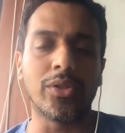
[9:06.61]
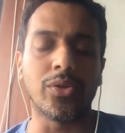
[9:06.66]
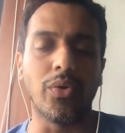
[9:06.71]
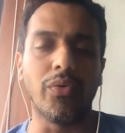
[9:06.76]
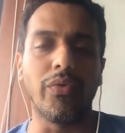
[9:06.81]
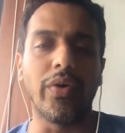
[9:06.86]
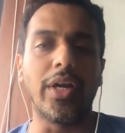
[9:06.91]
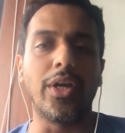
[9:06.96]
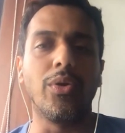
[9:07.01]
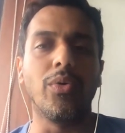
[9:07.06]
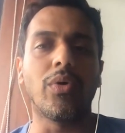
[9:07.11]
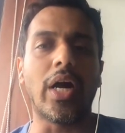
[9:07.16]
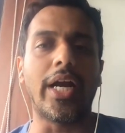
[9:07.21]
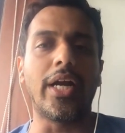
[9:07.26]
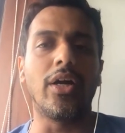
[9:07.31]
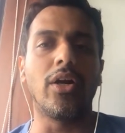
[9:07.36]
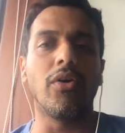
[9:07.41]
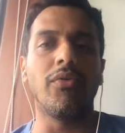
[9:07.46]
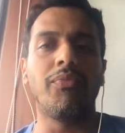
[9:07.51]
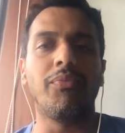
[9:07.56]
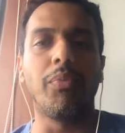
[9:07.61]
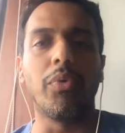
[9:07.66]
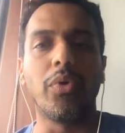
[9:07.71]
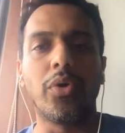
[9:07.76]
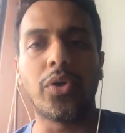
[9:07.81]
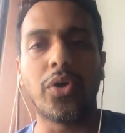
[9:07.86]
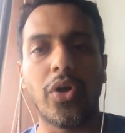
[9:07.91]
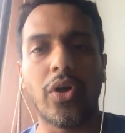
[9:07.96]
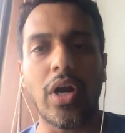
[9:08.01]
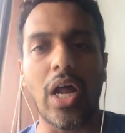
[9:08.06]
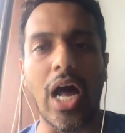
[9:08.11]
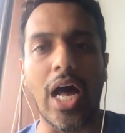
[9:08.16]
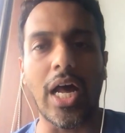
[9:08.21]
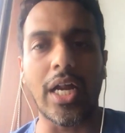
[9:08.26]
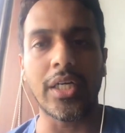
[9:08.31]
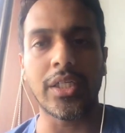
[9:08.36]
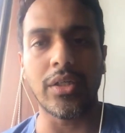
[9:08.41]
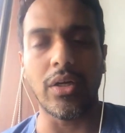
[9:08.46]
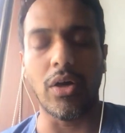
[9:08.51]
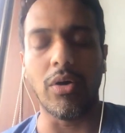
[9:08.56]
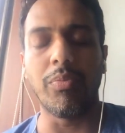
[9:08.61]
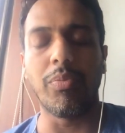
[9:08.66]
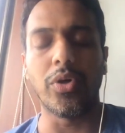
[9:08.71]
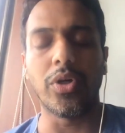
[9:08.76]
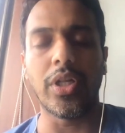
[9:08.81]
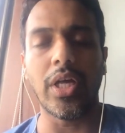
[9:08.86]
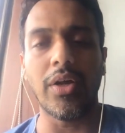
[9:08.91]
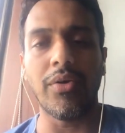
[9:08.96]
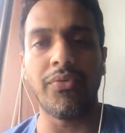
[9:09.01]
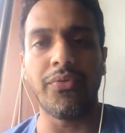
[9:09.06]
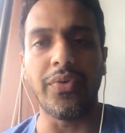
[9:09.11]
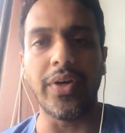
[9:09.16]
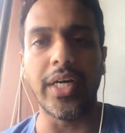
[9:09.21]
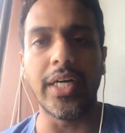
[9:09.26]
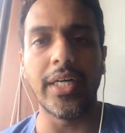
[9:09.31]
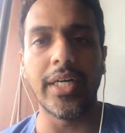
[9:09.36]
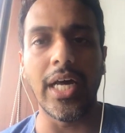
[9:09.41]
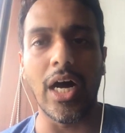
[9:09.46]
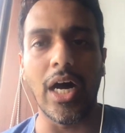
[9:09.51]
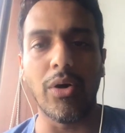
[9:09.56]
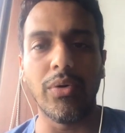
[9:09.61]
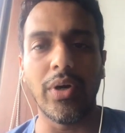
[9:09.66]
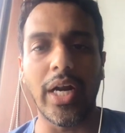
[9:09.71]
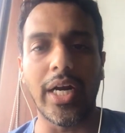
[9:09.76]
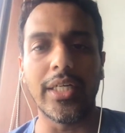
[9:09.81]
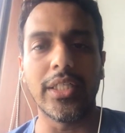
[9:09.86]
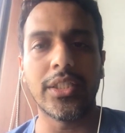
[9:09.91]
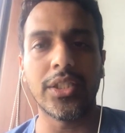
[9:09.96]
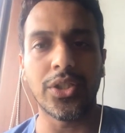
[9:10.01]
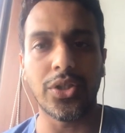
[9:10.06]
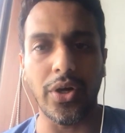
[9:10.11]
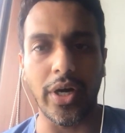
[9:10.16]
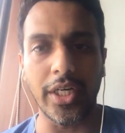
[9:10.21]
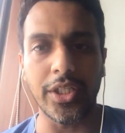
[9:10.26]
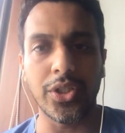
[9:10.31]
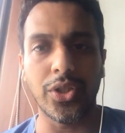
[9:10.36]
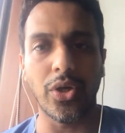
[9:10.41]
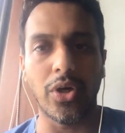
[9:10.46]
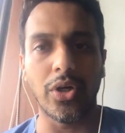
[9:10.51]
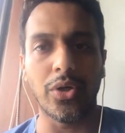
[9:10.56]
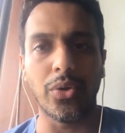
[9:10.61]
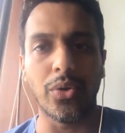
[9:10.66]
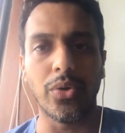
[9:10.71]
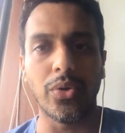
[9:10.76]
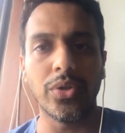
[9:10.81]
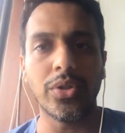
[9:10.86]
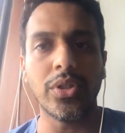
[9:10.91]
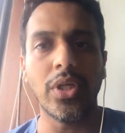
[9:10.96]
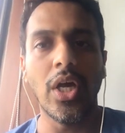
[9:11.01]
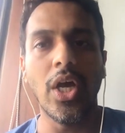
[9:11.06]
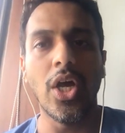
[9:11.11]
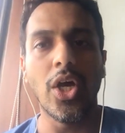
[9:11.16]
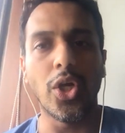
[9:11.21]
So when you kind of put your arch or put their feet down and stretch your toes,